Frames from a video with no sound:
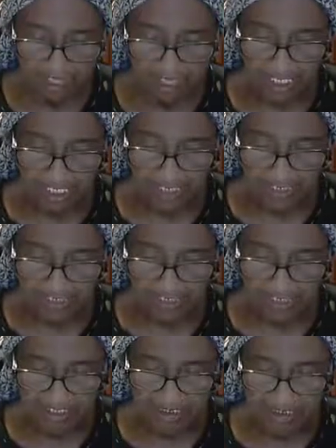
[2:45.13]
And he
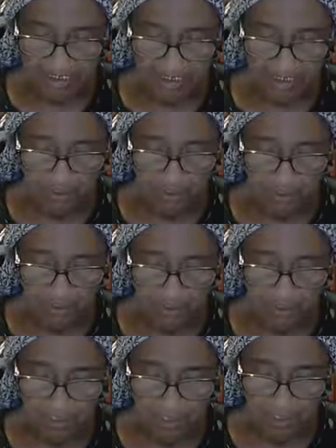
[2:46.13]
senteth for
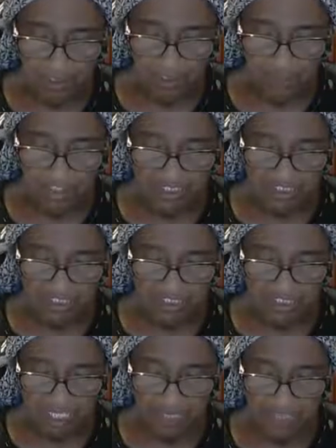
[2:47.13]
2 of his
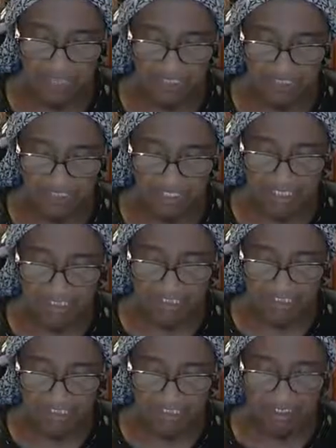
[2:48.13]
disciples, and saith
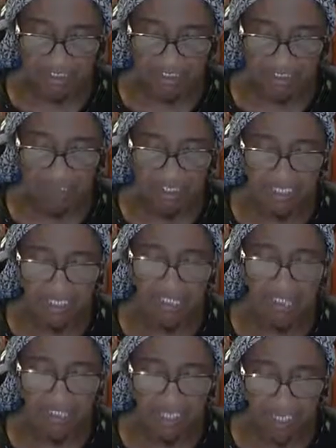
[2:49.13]
unto them,
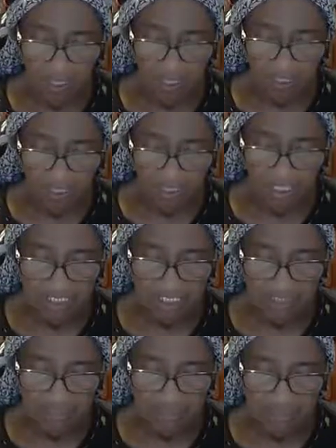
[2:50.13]
go ye
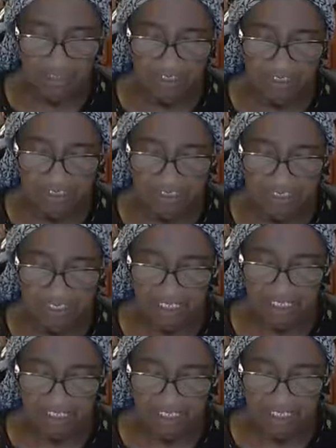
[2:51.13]
into the city,
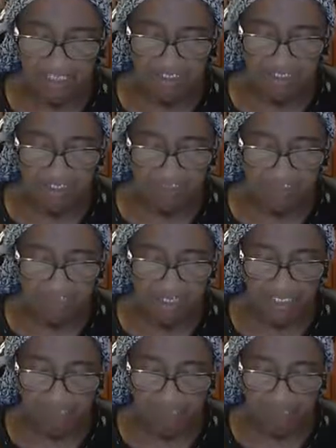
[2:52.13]
and there shall
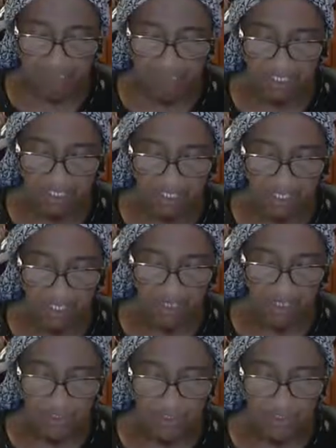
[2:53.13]
meet
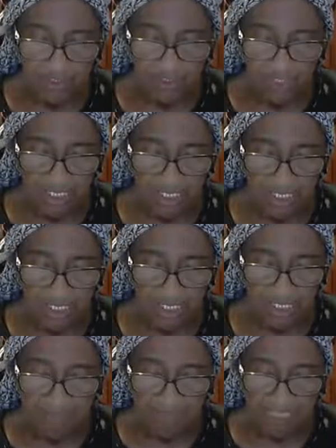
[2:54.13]
you
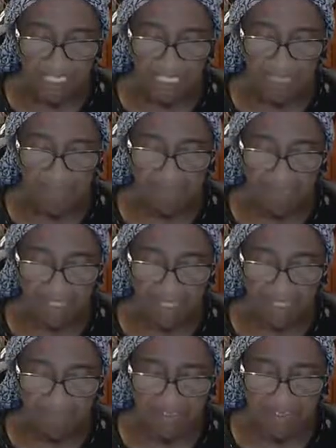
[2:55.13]
a man
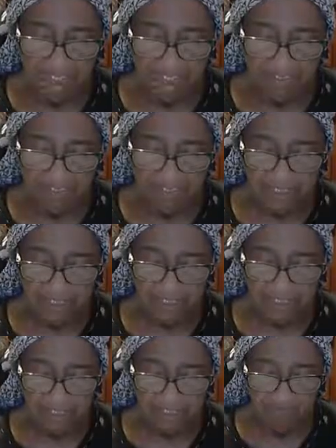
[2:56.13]
bearing a pitcher
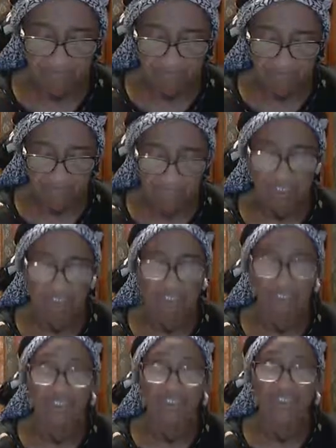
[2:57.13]
of water.
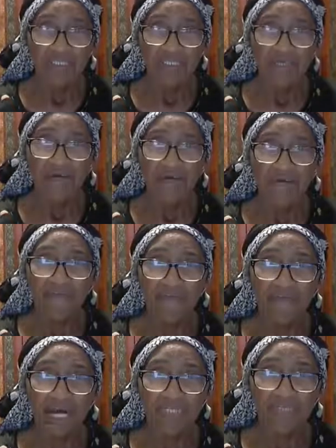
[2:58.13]

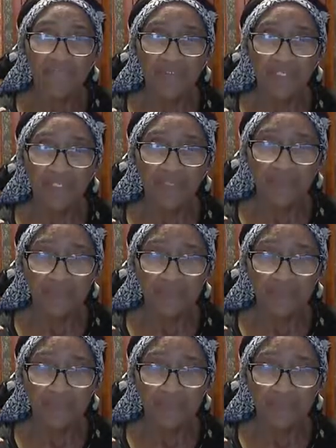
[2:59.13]
Follow him.